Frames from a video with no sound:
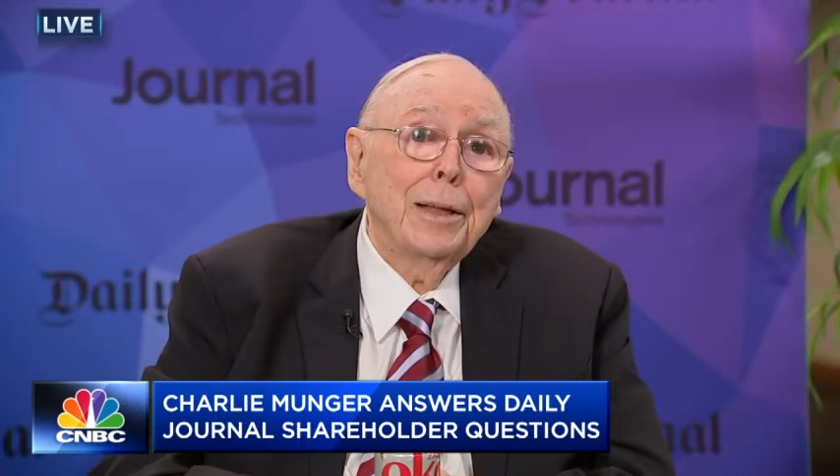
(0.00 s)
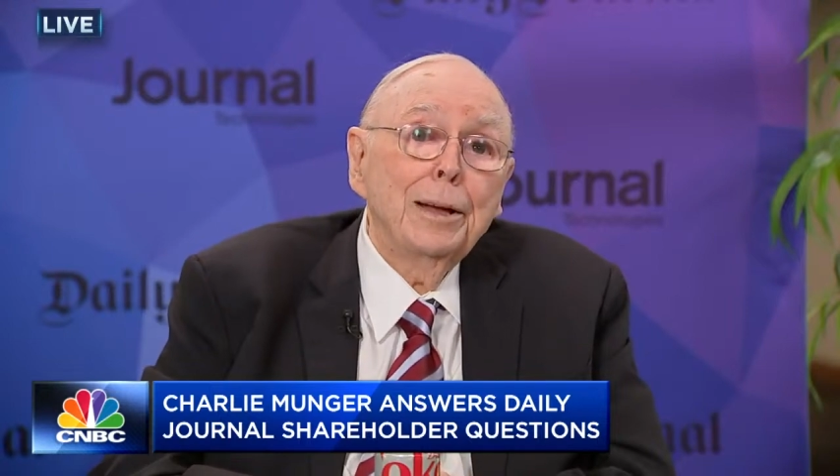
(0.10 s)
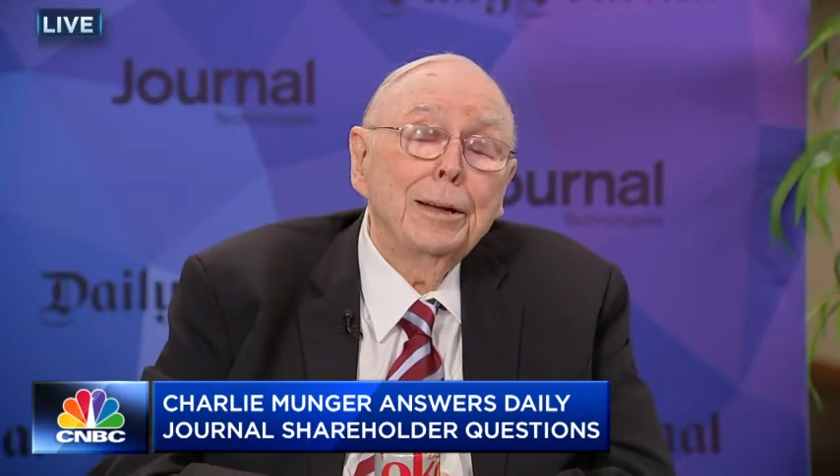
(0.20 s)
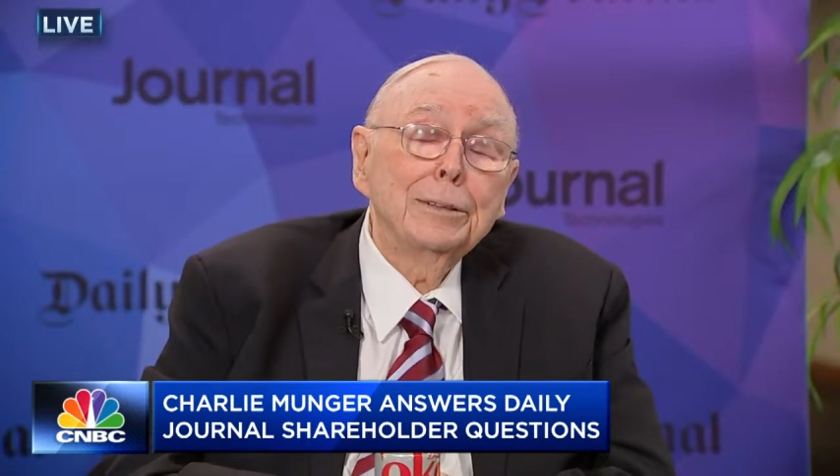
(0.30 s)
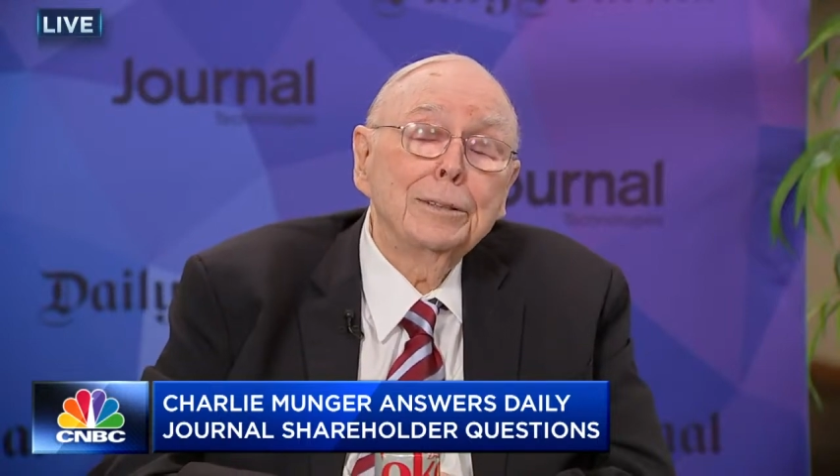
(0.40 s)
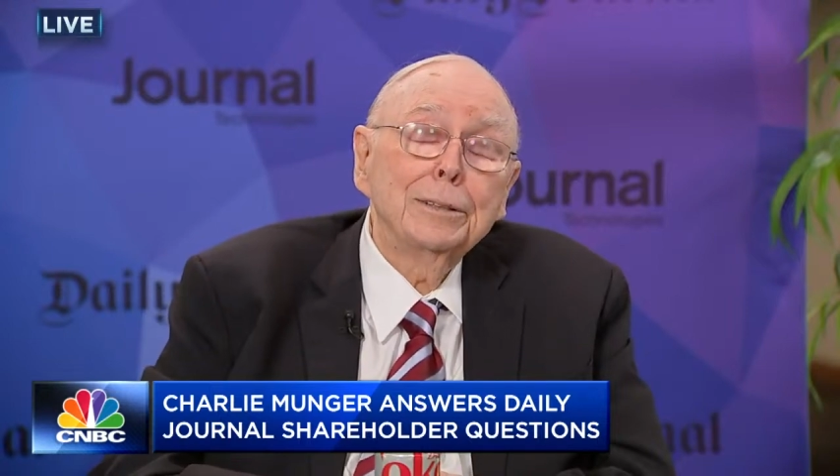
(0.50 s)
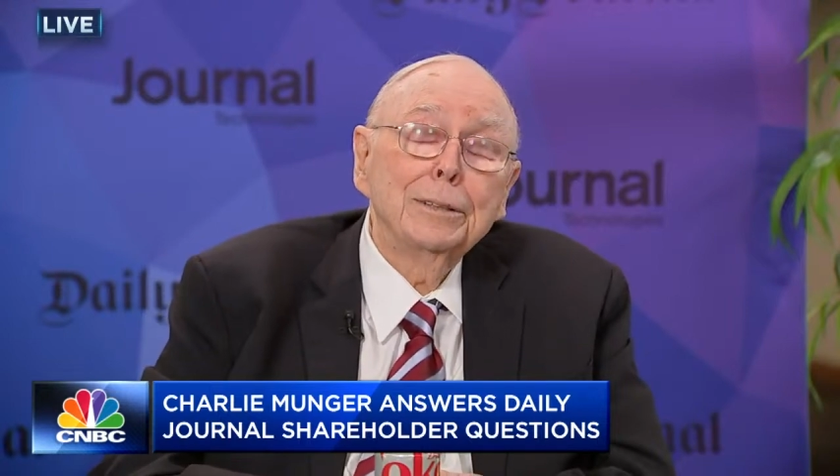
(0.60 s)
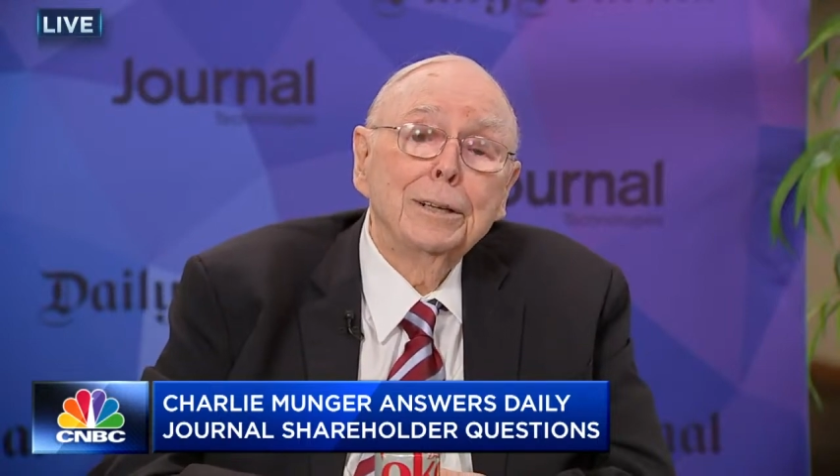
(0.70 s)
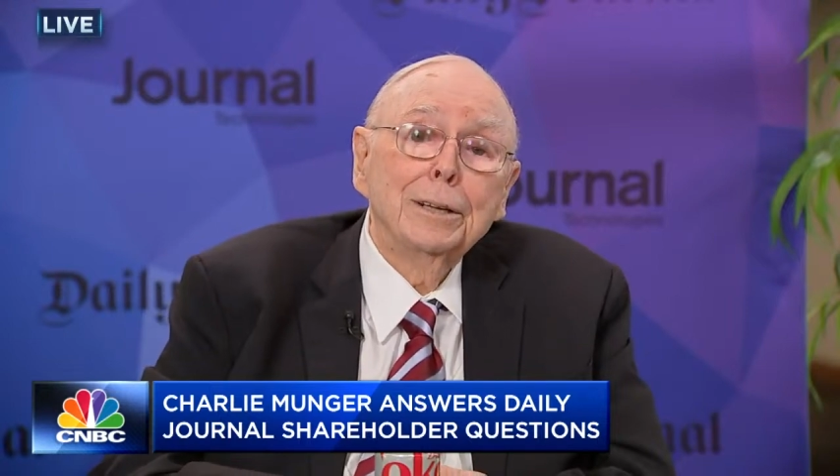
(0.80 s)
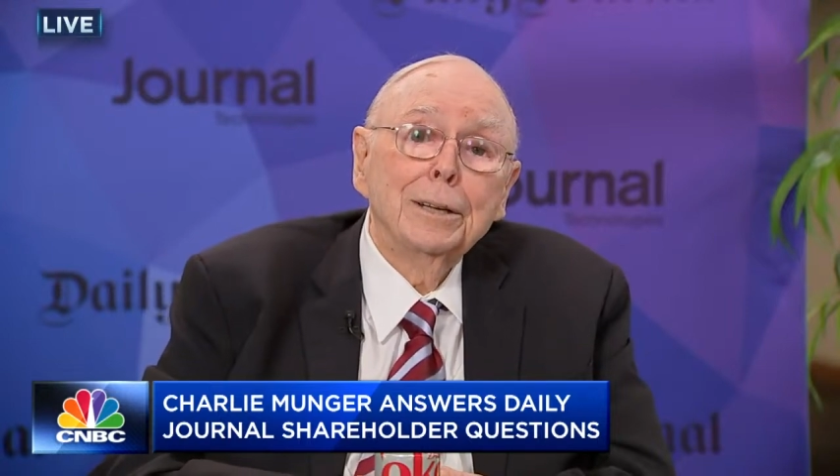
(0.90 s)
And
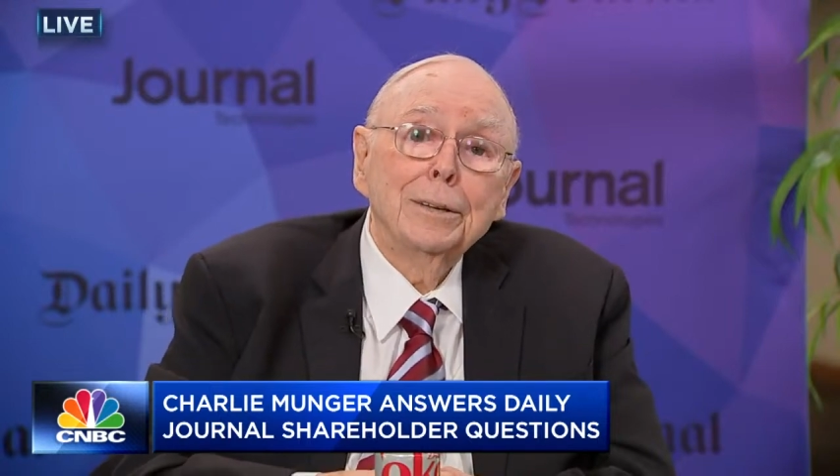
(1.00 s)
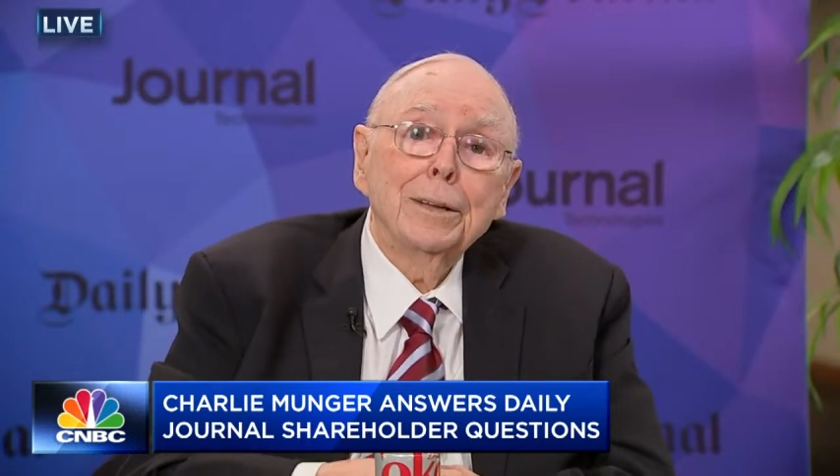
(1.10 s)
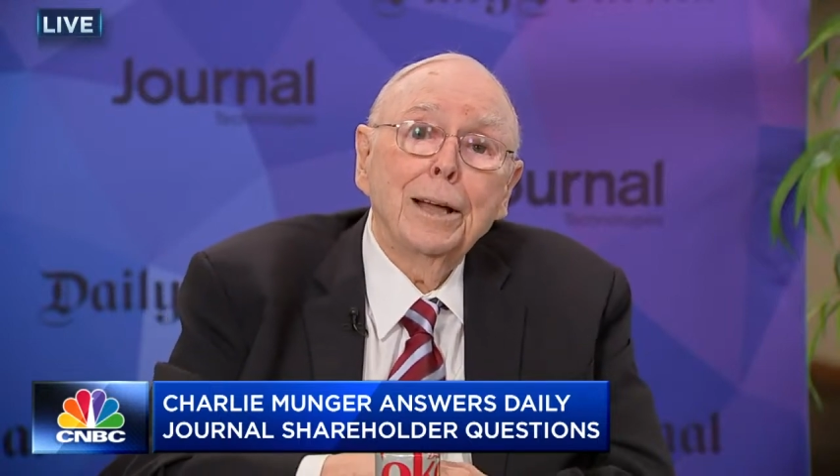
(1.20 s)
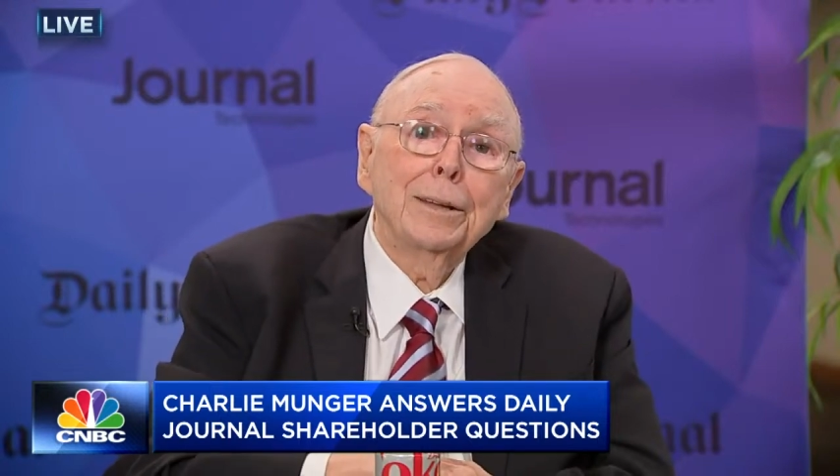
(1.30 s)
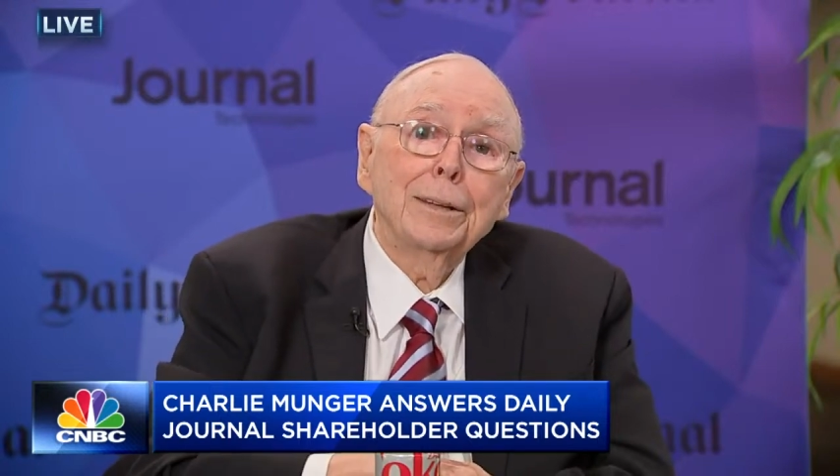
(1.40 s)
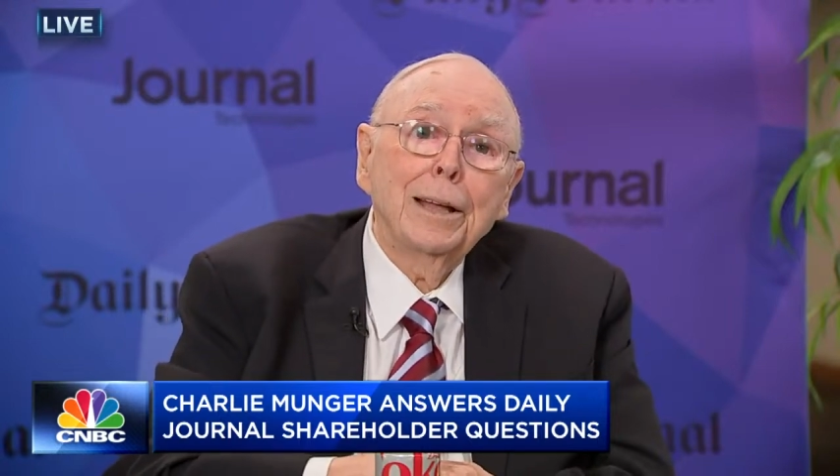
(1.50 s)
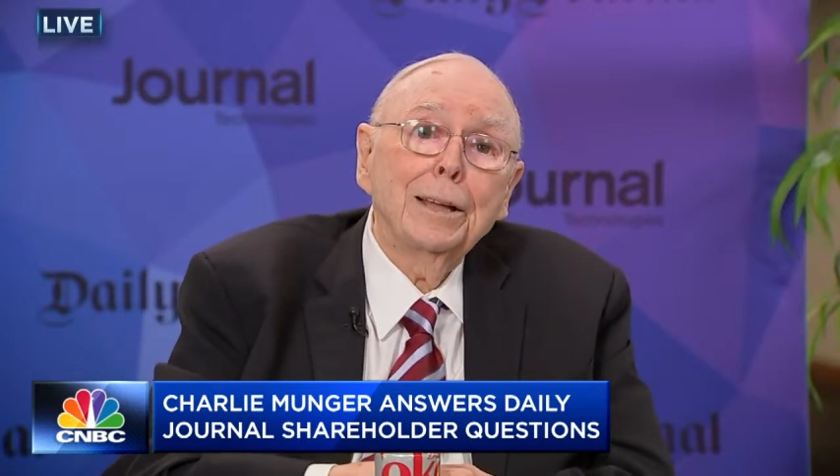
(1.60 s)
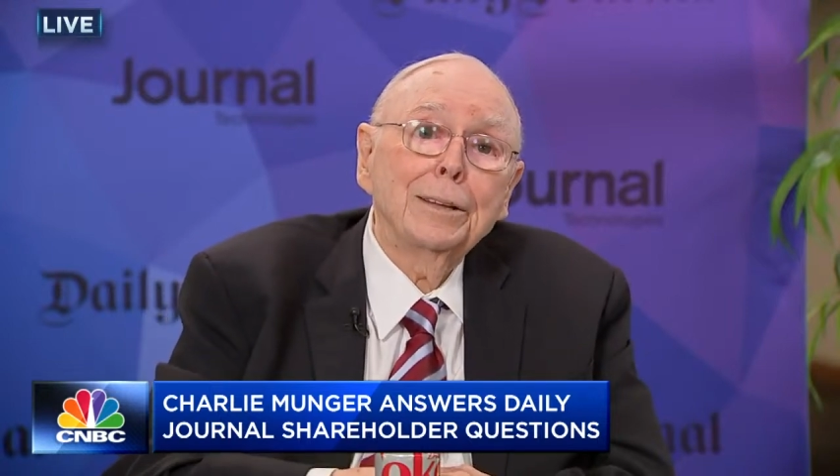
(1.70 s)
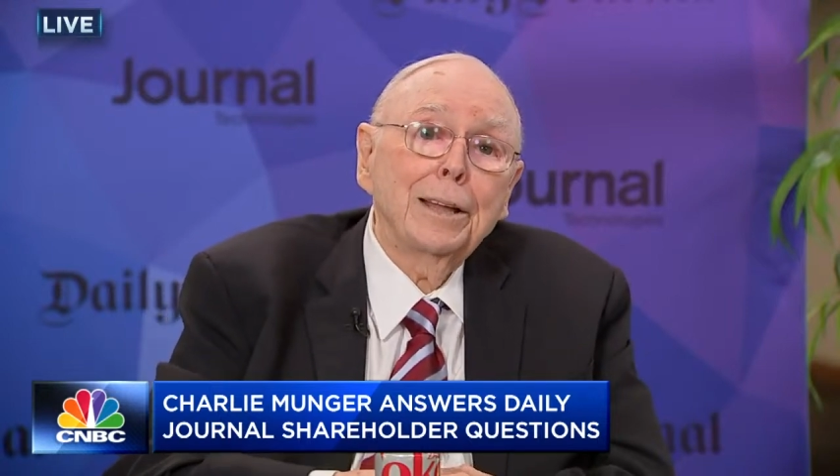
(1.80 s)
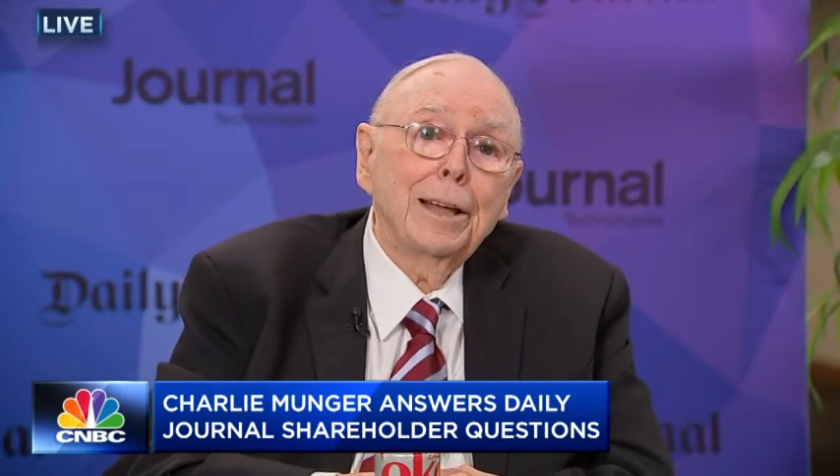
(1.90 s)
and
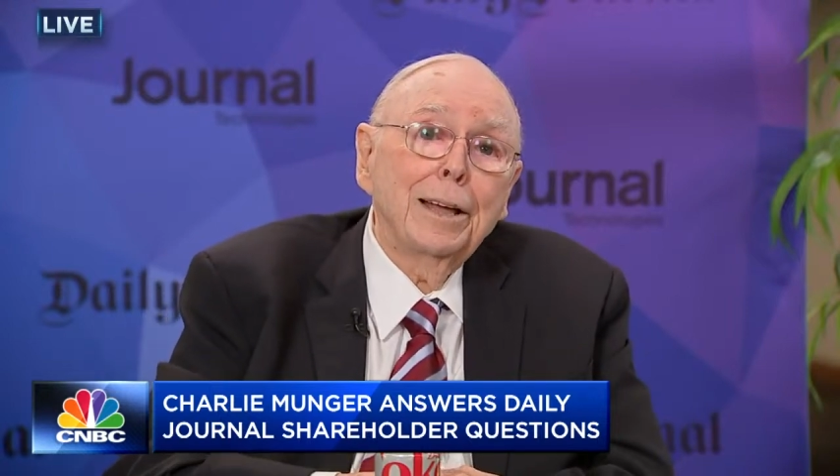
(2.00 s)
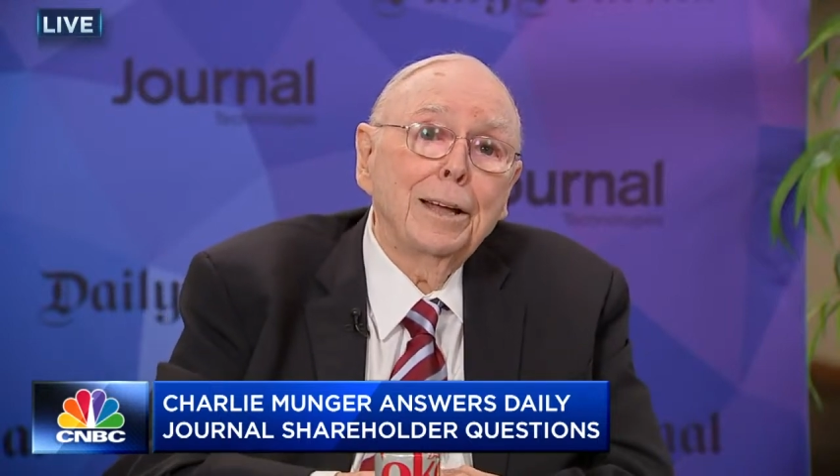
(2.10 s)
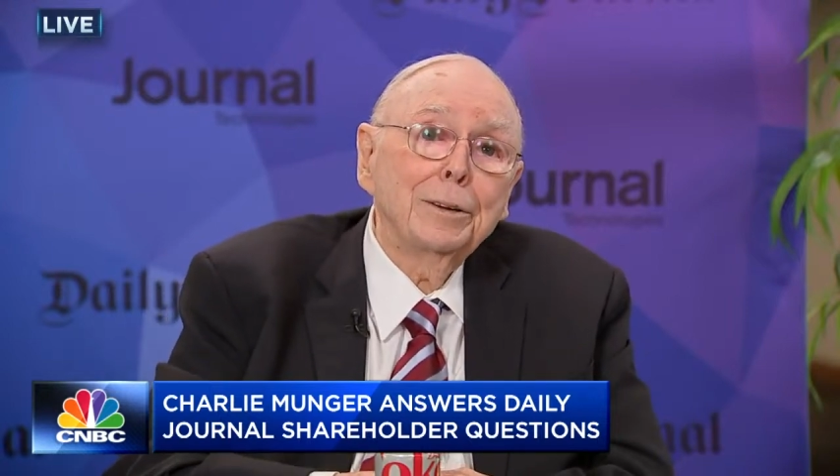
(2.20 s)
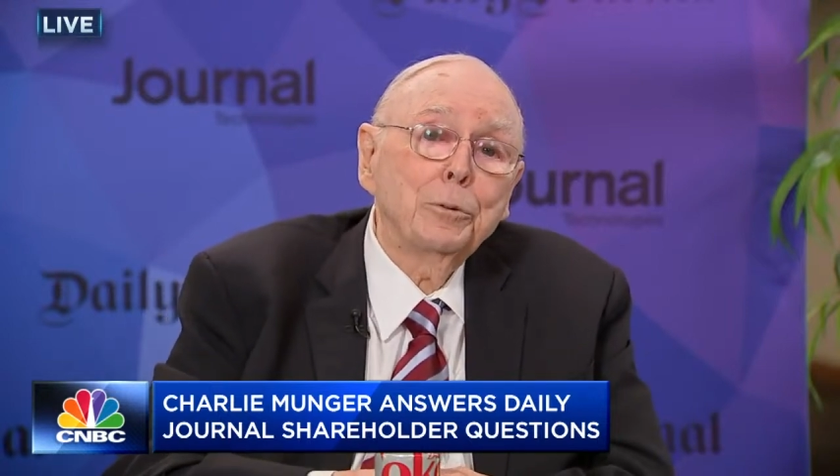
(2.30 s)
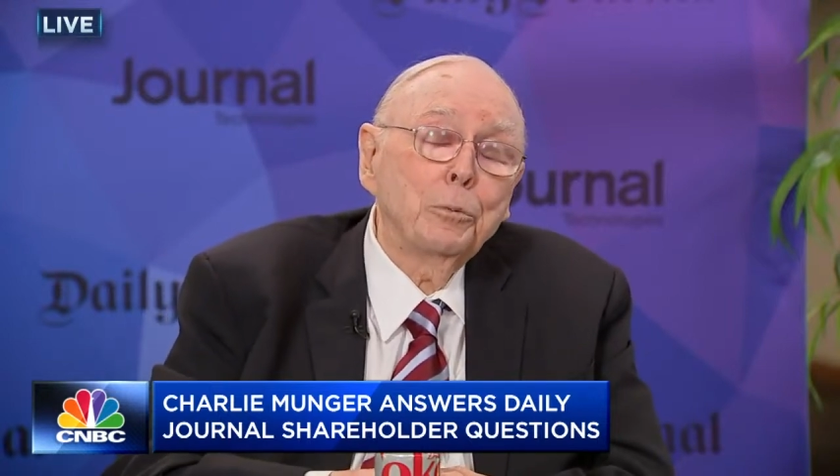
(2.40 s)
and and